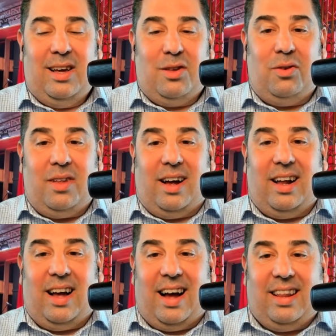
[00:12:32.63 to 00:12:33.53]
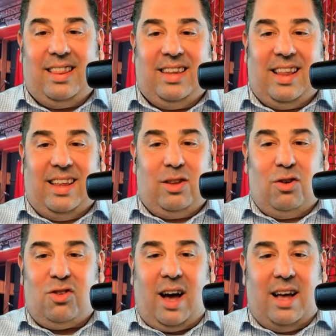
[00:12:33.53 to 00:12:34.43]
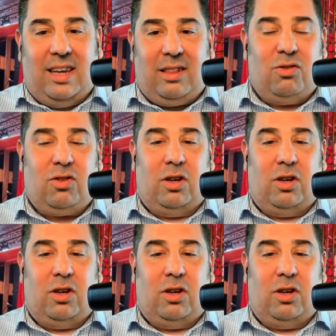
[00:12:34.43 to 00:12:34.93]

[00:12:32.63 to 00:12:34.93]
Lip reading: So I think there's a